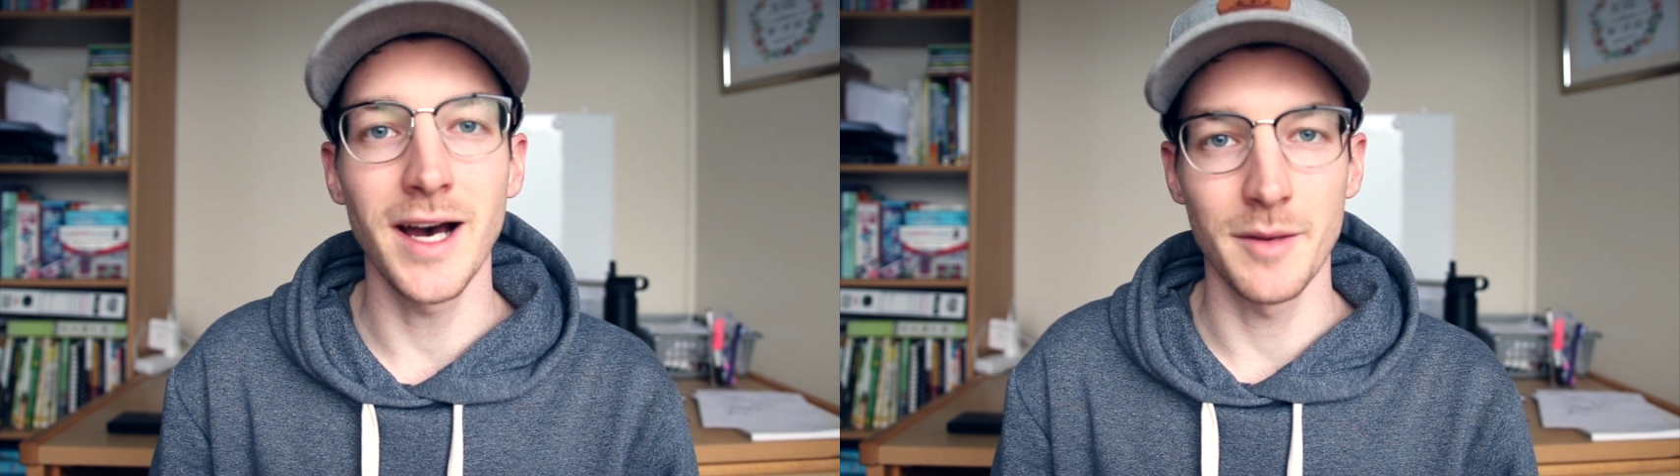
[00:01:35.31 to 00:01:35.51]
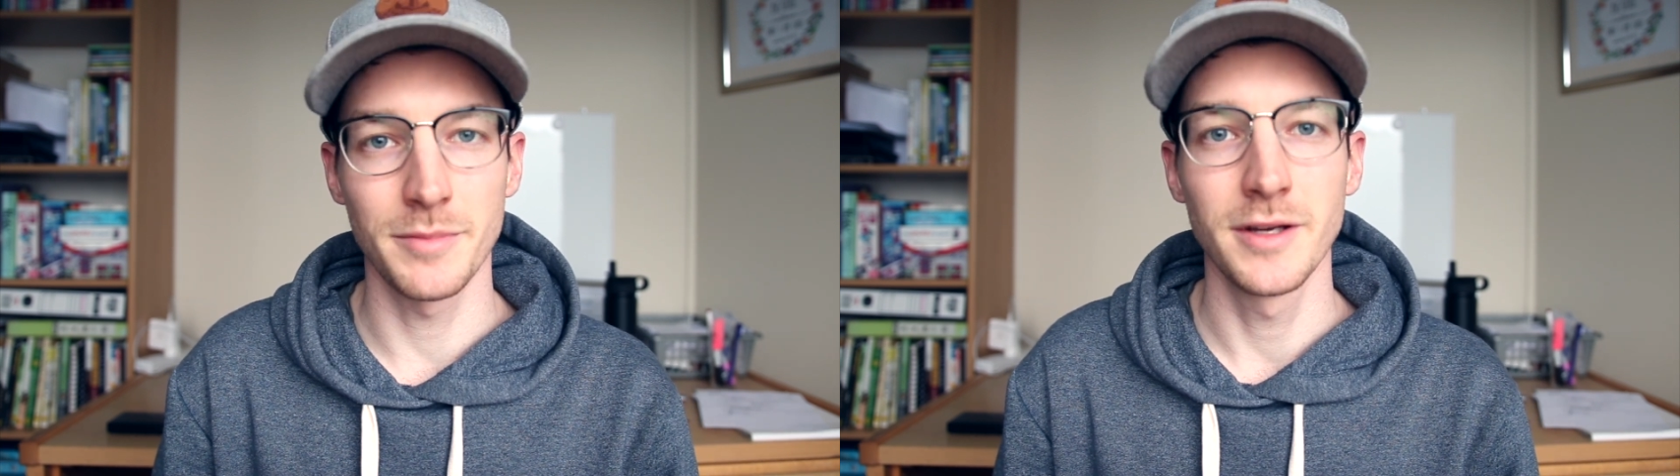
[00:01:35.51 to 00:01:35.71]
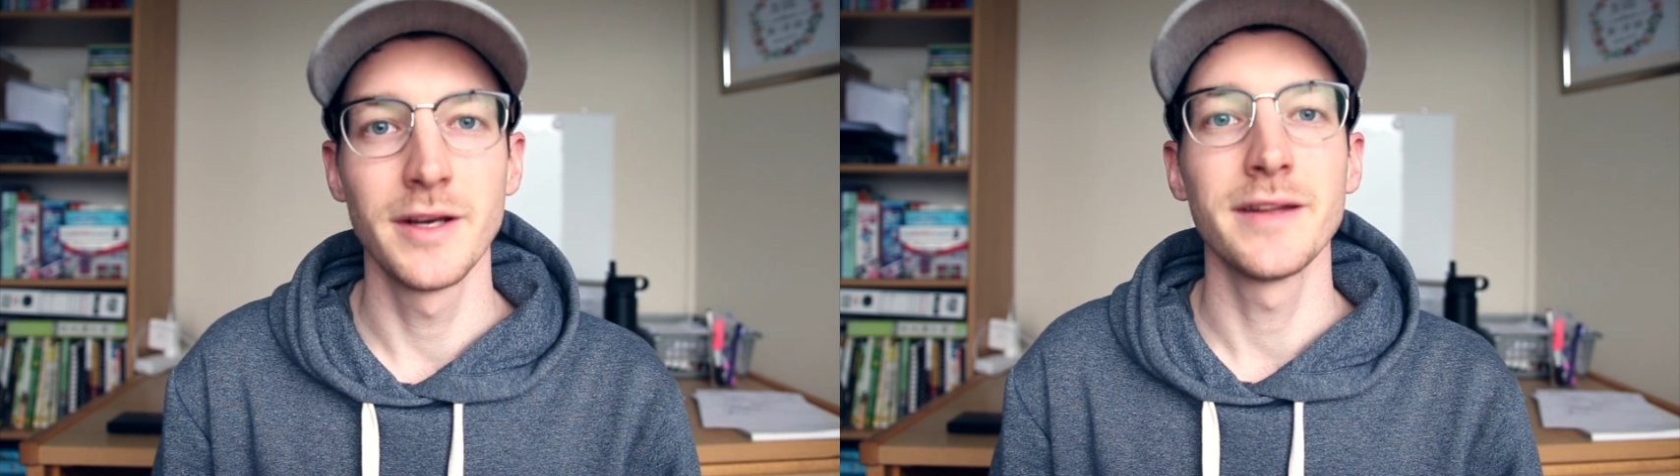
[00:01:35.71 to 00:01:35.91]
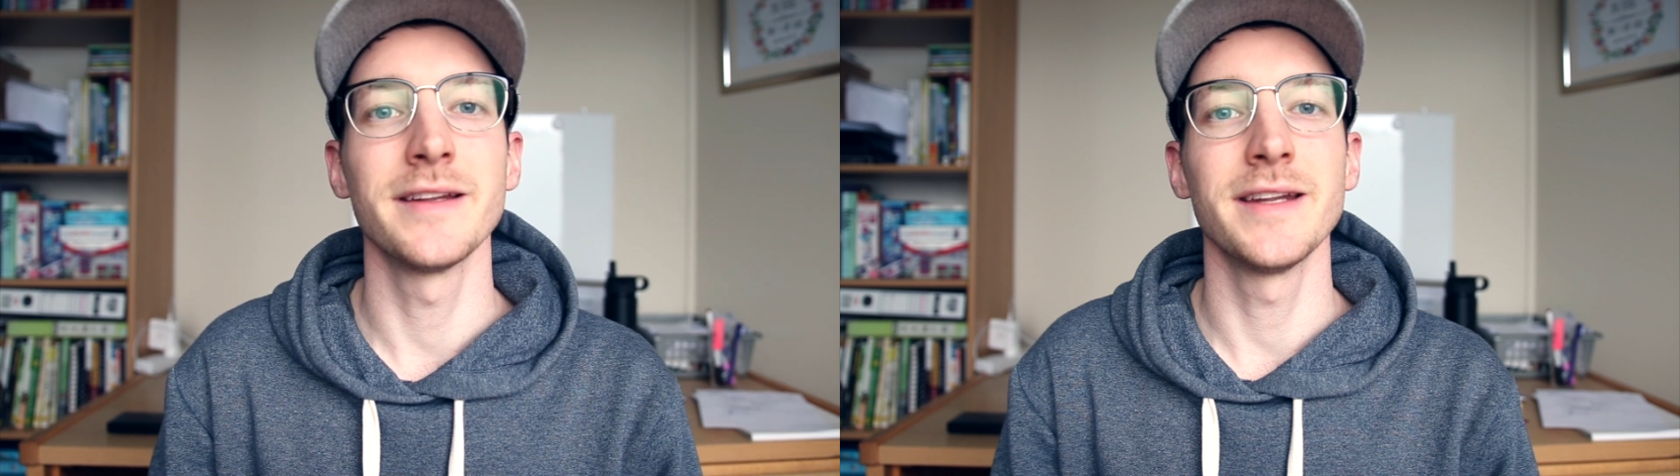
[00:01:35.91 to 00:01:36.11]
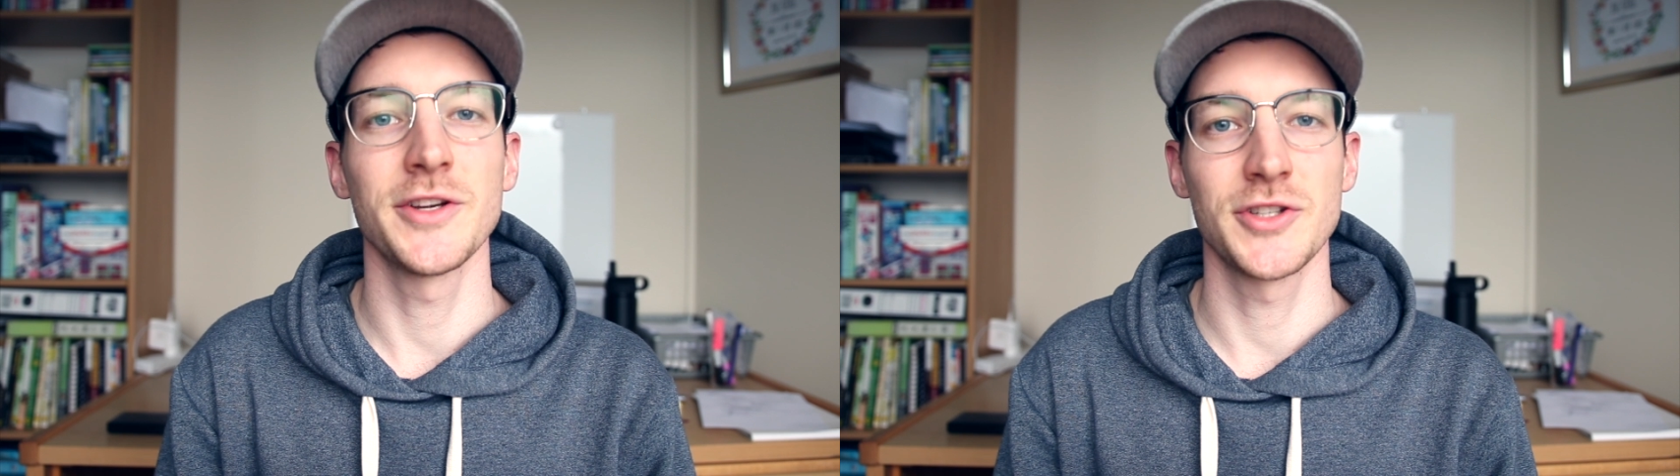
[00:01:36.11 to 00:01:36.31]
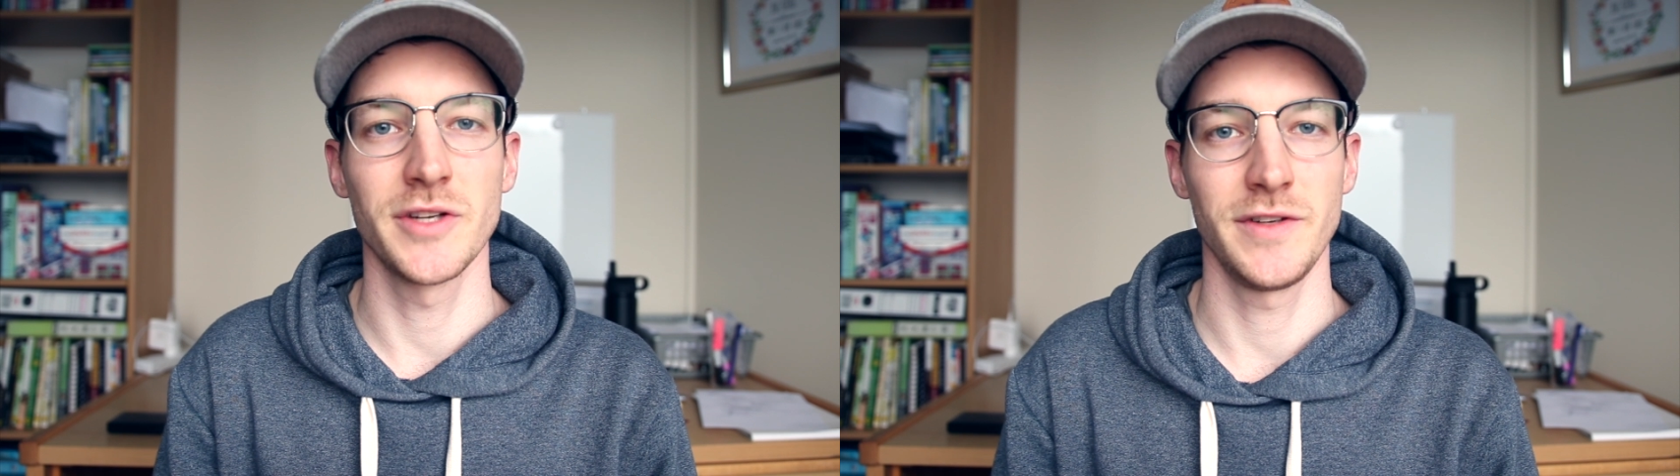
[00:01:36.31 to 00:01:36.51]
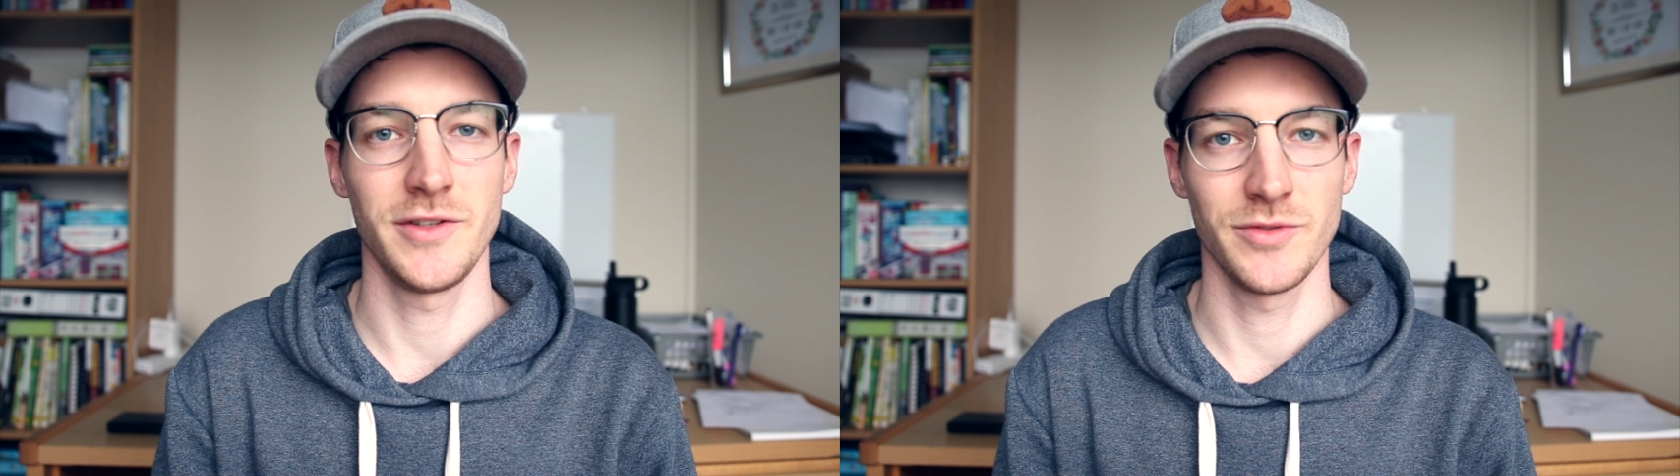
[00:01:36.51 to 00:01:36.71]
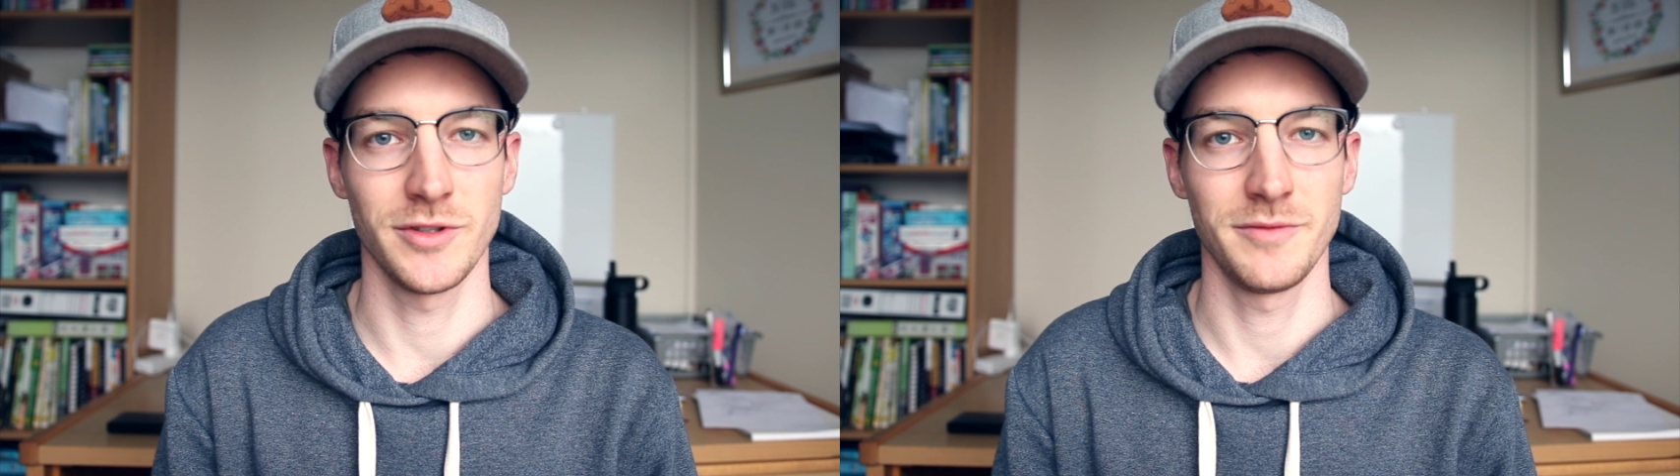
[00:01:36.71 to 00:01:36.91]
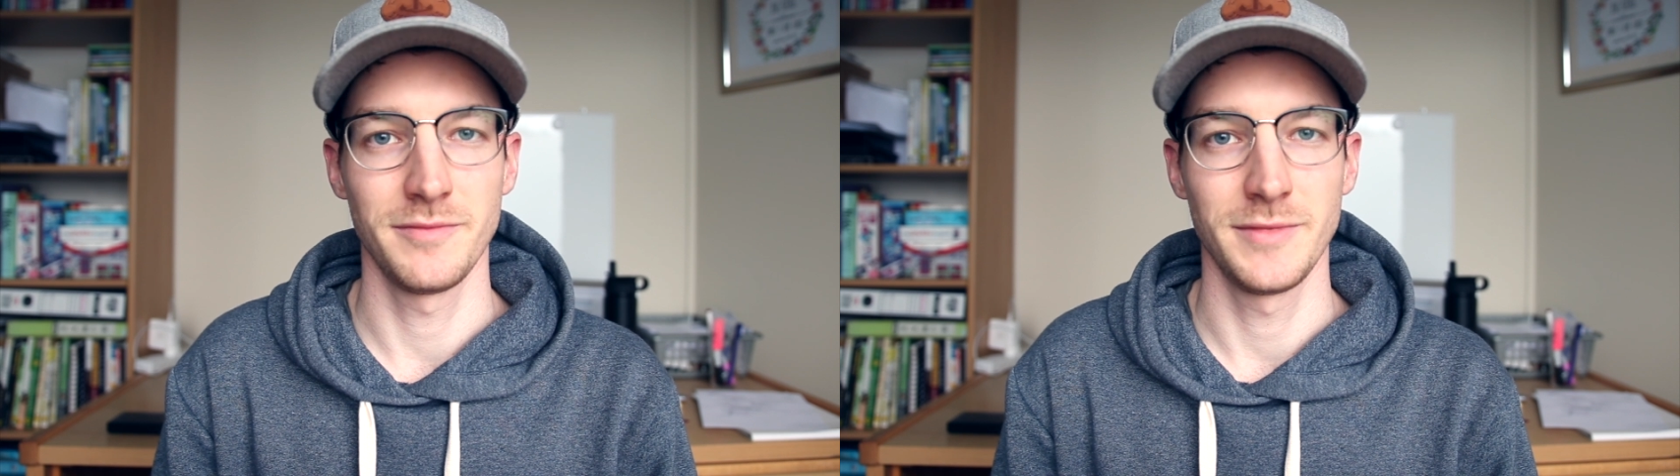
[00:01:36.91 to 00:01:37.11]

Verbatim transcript: up the nation of Israel.